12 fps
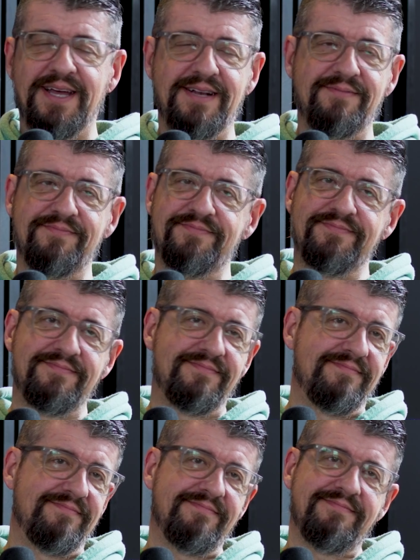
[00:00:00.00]
and
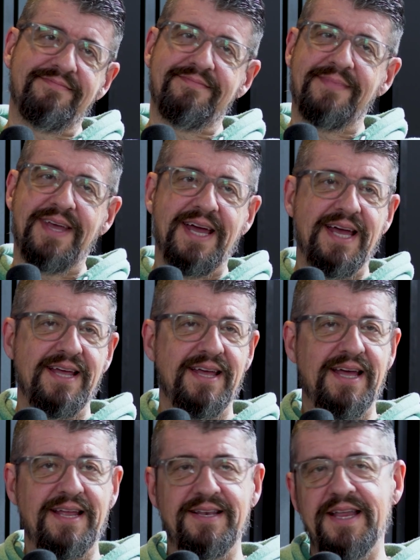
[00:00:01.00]

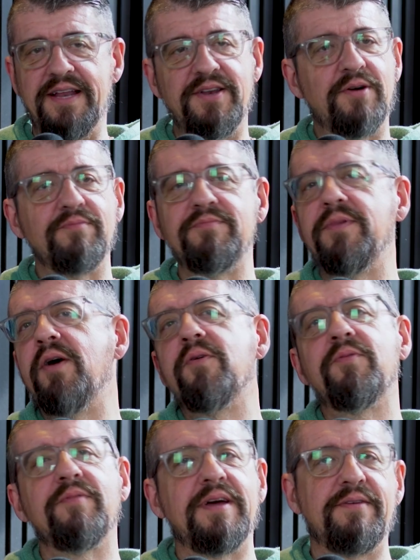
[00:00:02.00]
I don't
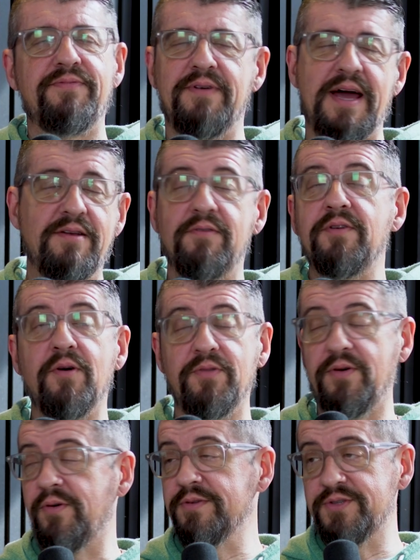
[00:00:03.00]
know
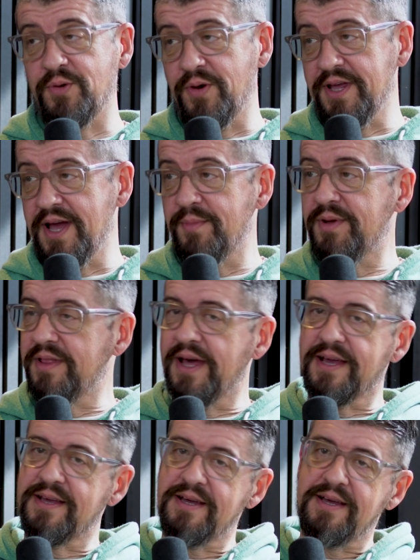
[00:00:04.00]
the whole story yet, but
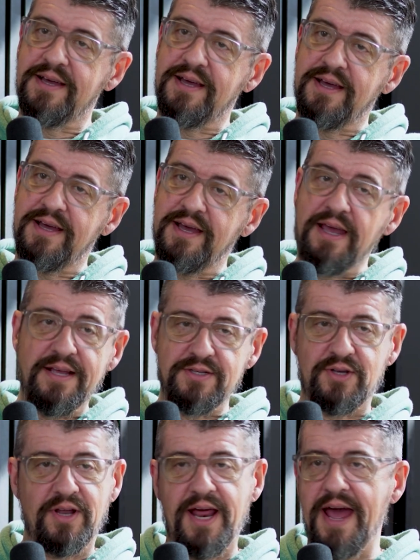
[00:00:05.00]

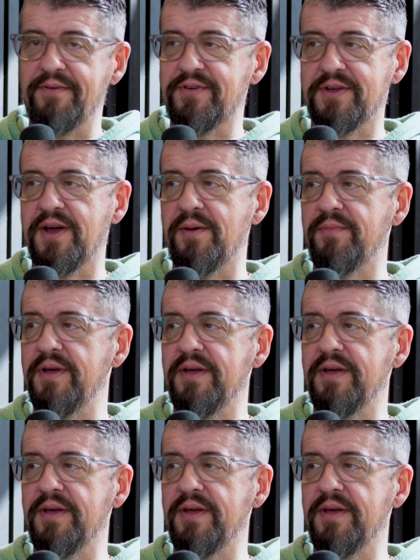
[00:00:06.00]
he's gonna have to come